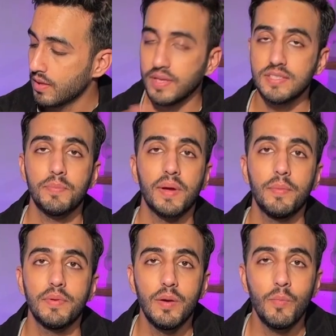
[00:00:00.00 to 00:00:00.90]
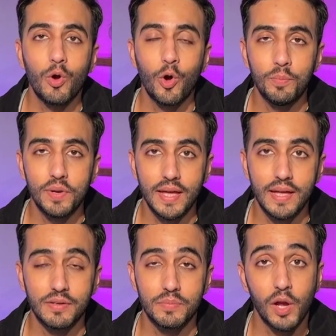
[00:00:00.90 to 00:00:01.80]
things have become a little more
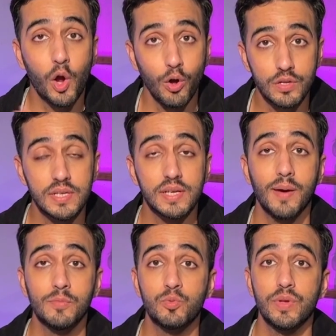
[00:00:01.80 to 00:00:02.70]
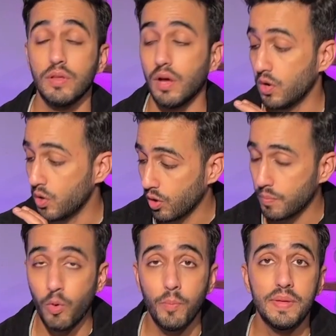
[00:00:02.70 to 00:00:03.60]
complicated because it comes with a
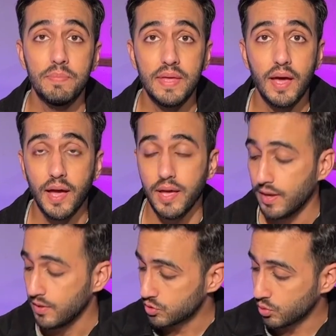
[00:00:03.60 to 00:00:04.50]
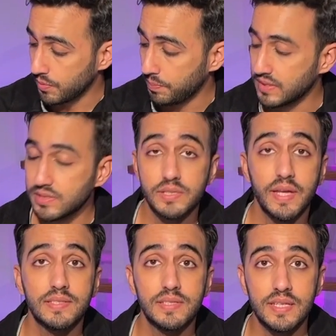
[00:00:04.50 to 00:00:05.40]
lot more PPI, so the pixel
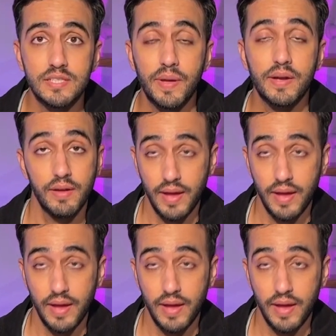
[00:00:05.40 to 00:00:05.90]
density is better,